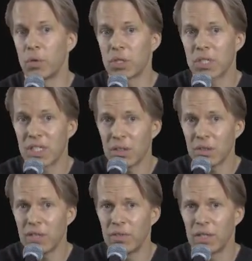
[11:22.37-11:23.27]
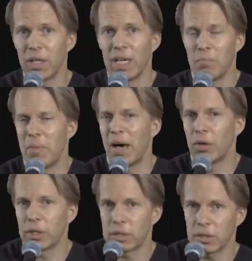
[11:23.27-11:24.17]
were still living, like
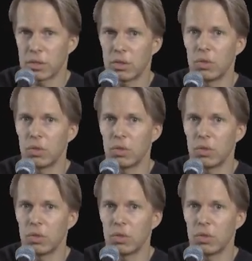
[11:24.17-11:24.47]
Malchus,